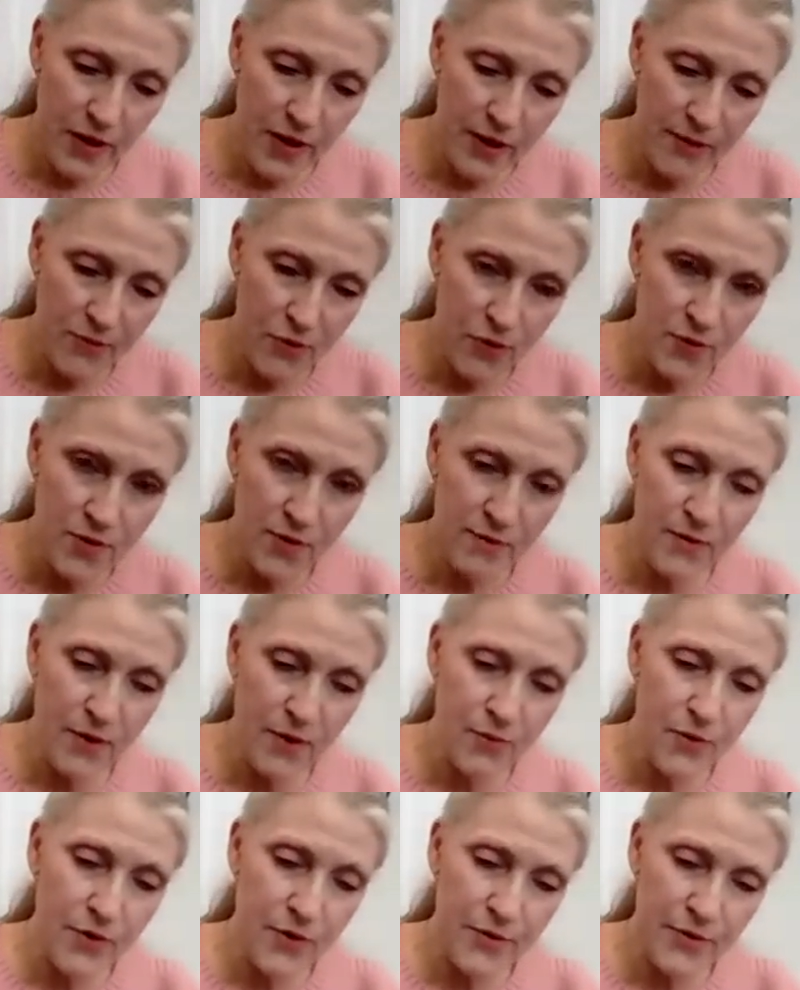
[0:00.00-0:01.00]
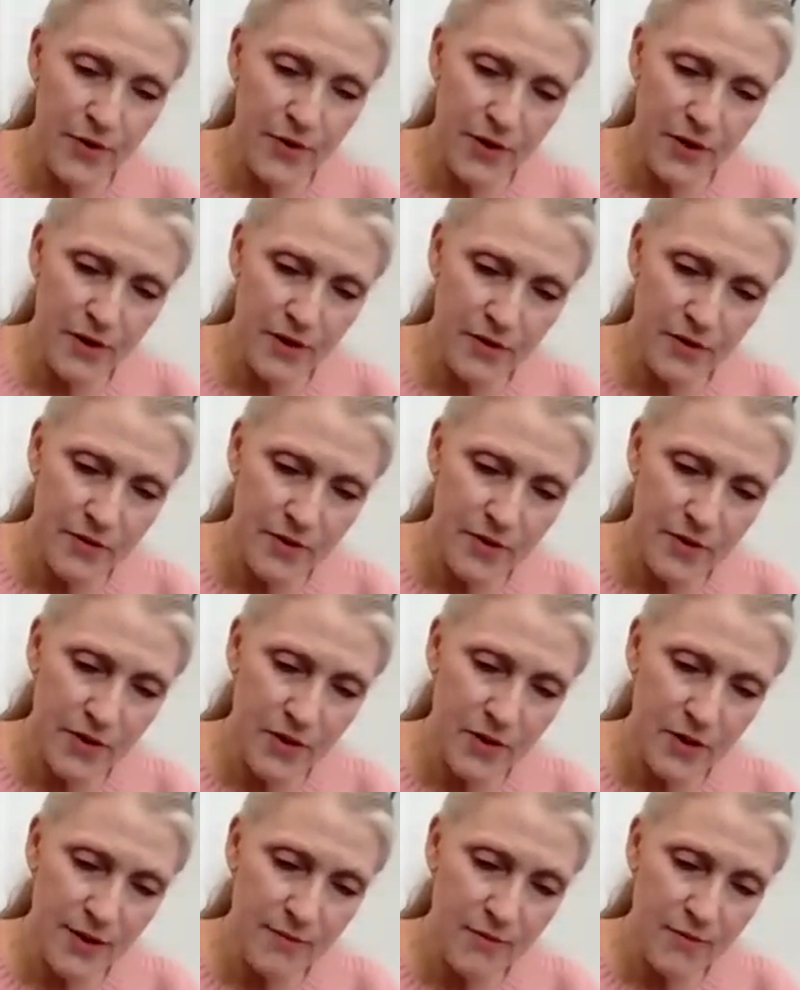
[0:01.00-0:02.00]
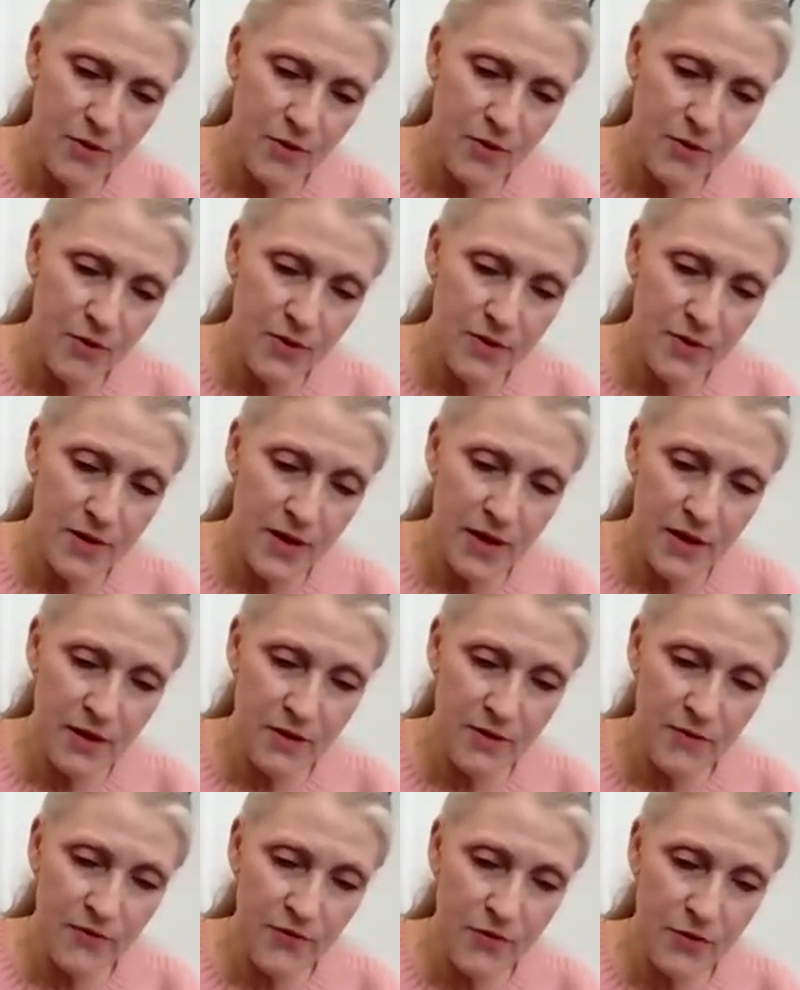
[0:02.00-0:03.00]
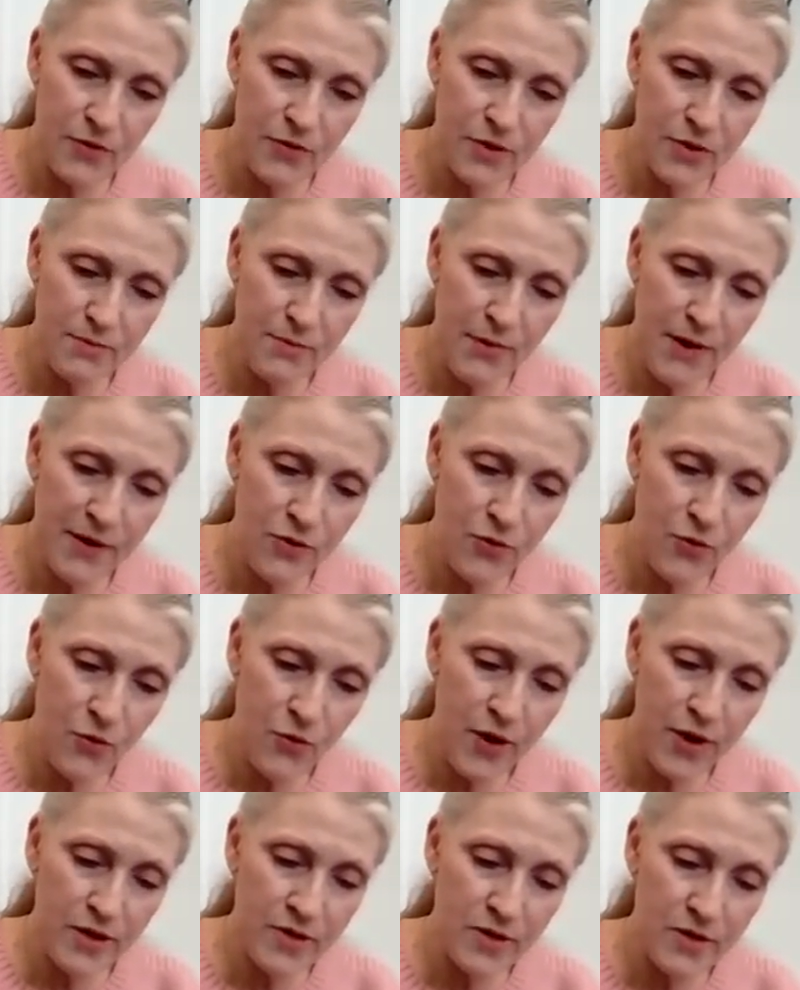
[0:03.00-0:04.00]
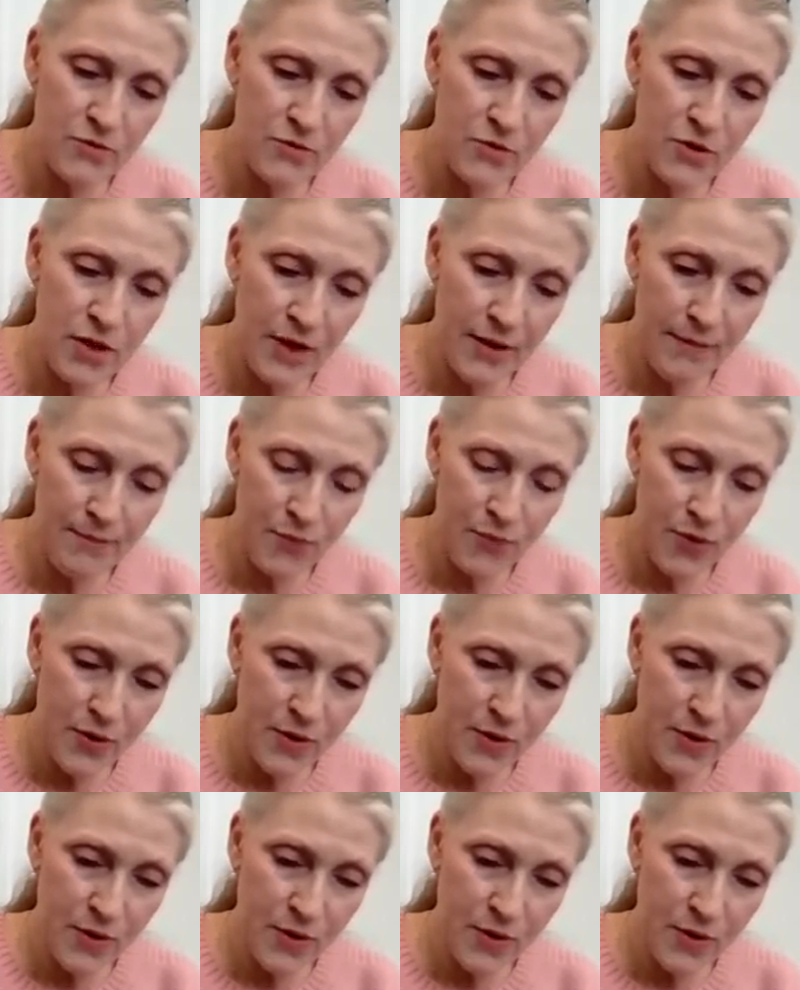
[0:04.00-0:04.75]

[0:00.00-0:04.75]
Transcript: And I'm using my watering can this time because I didn't fill this pot quite so deep.